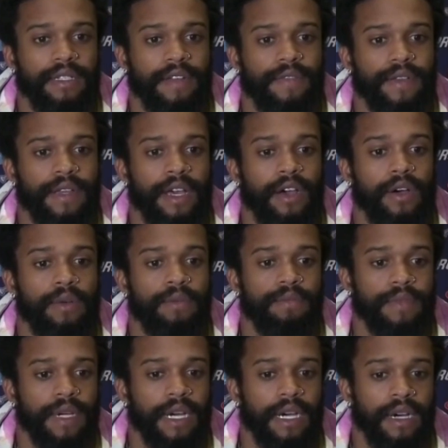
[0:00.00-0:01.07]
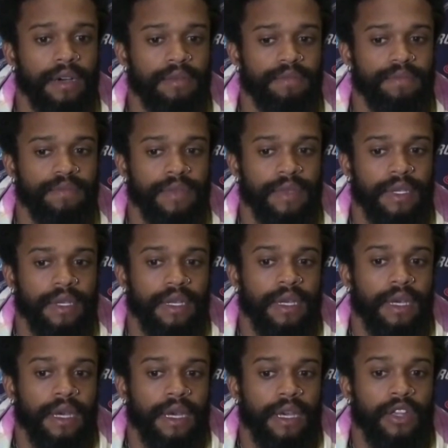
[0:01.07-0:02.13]
definitely help. Um,
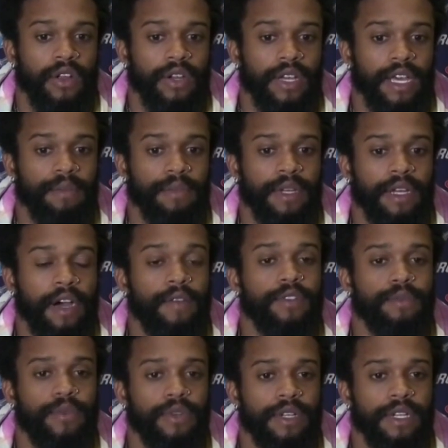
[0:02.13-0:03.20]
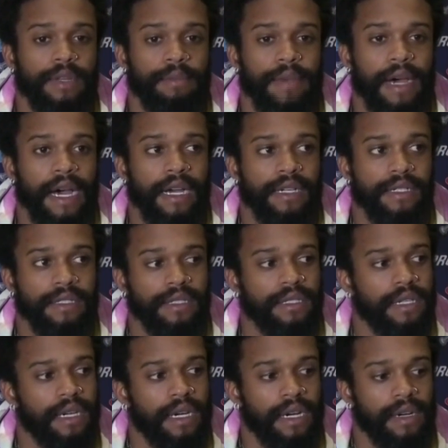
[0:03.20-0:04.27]
you know, get comfortable in the box.
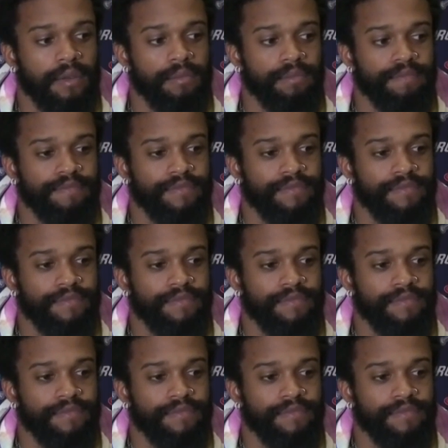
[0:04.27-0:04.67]
Um,